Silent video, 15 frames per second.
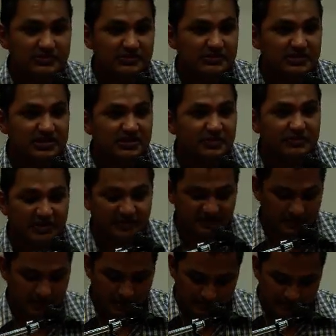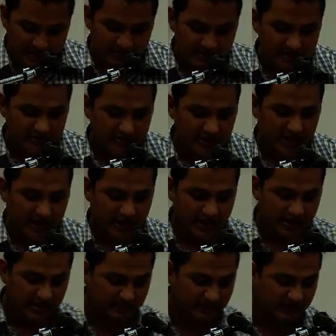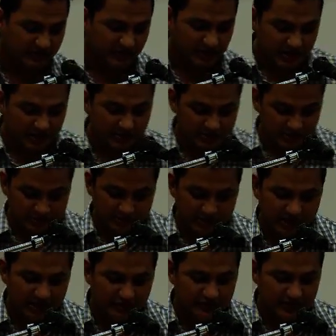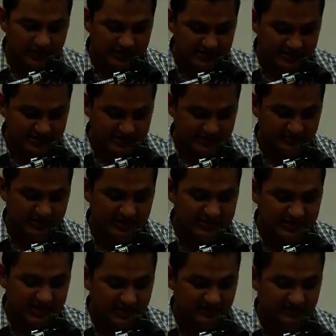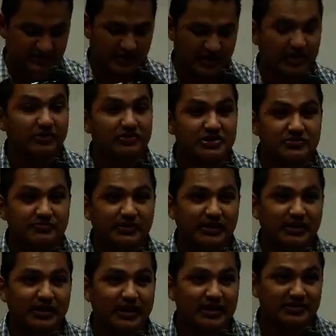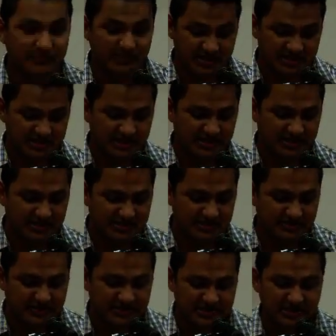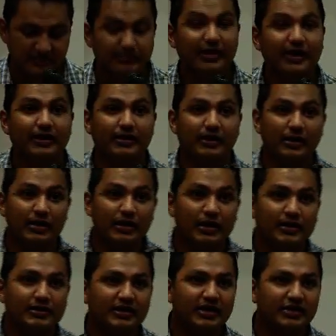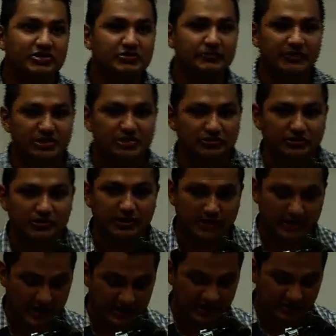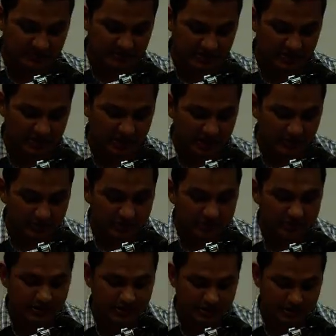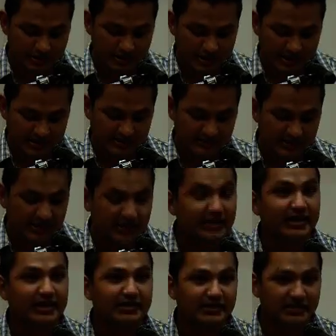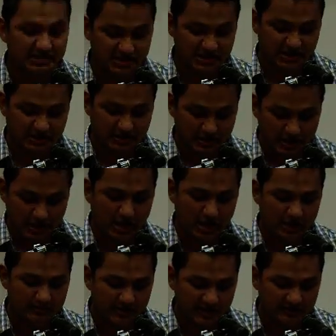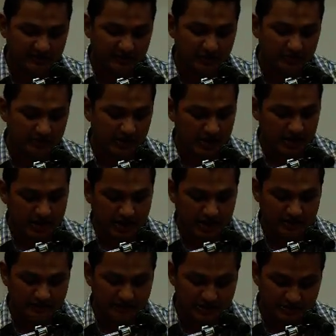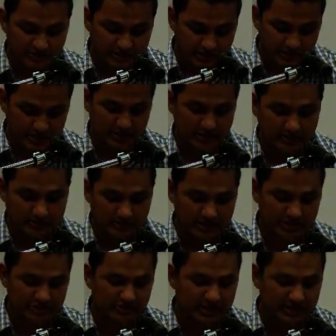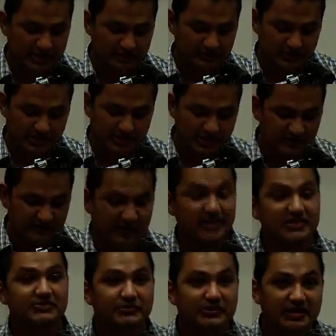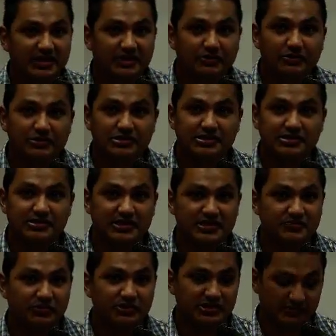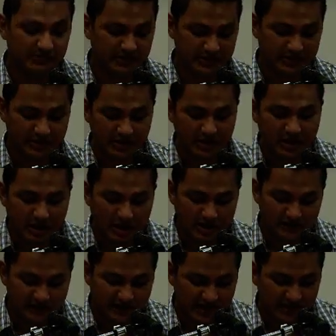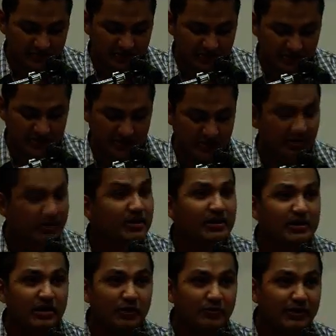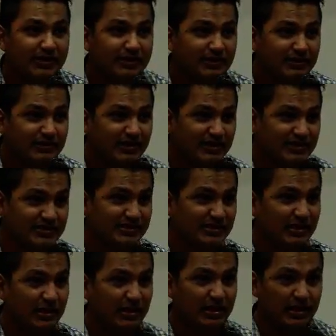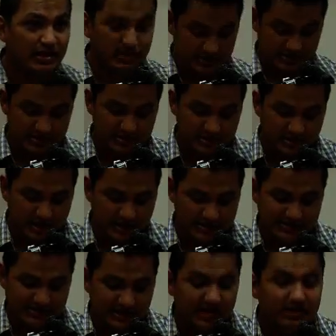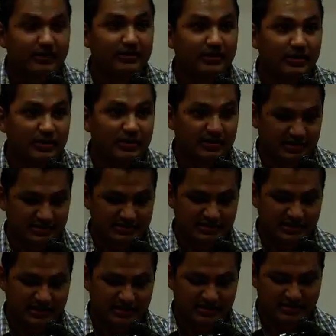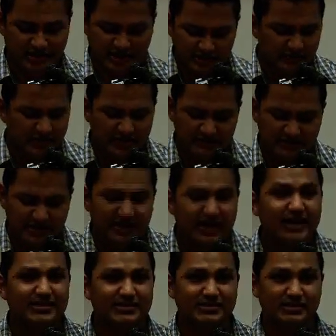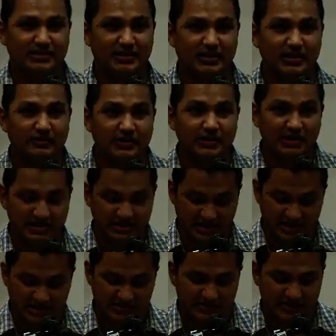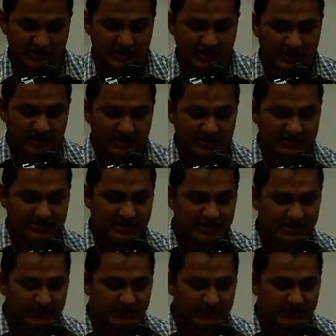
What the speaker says: Just a brief background, and before I go into the early warning system itself, USP has mentioned in its strategic plan that we should adopt Moodle as our learning and teaching platform, and we should ensure that we deliver as many courses as possible via Moodle. Now, what this has done is that, and we have realized in our teaching as well, is that the